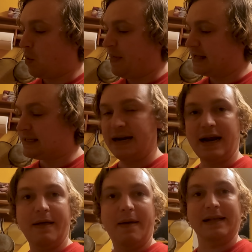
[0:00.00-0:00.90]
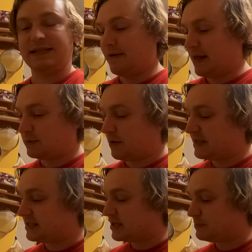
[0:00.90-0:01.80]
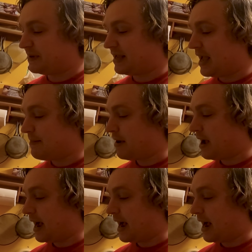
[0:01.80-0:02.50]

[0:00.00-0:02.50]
with it. And that's what this dish became.